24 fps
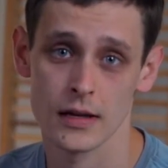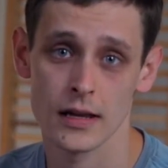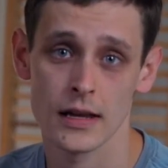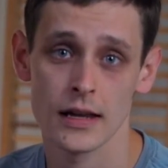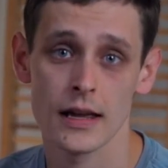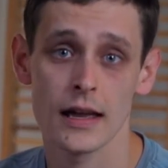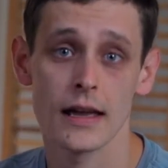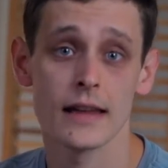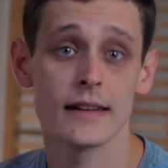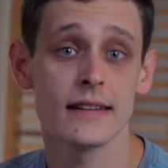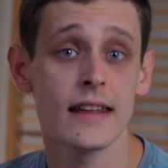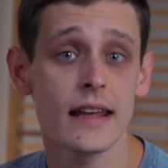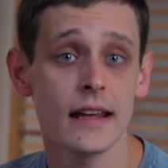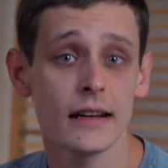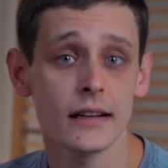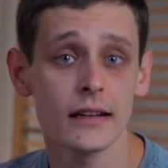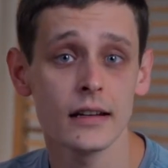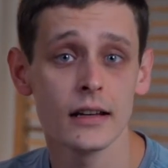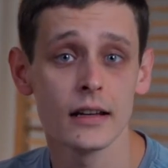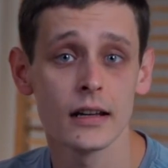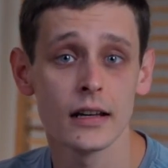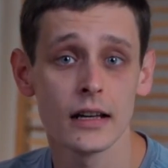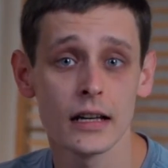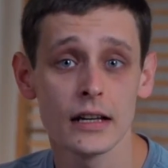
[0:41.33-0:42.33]
And then,
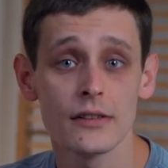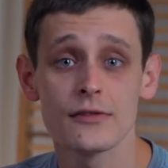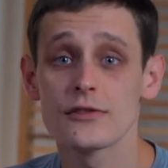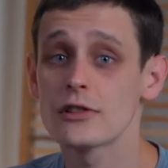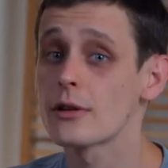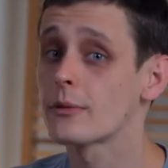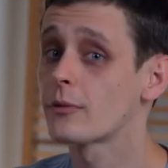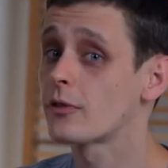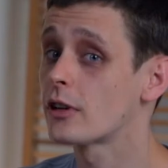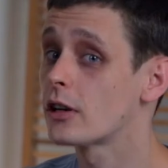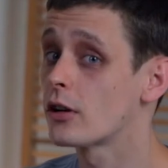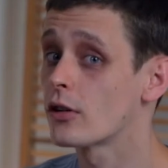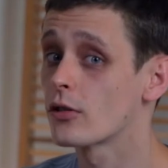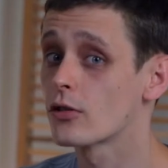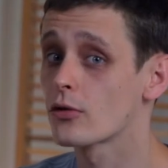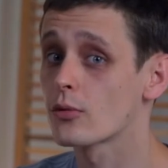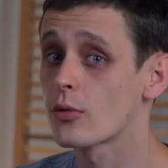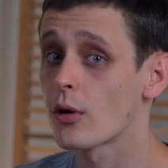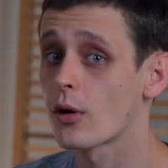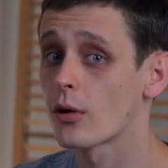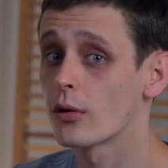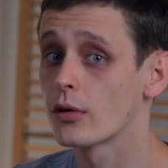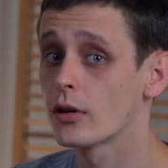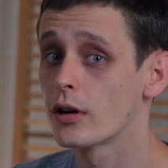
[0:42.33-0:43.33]
if something goes
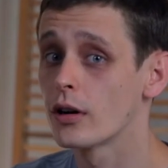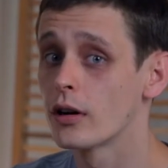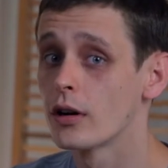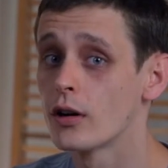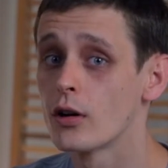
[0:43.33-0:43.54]
wrong,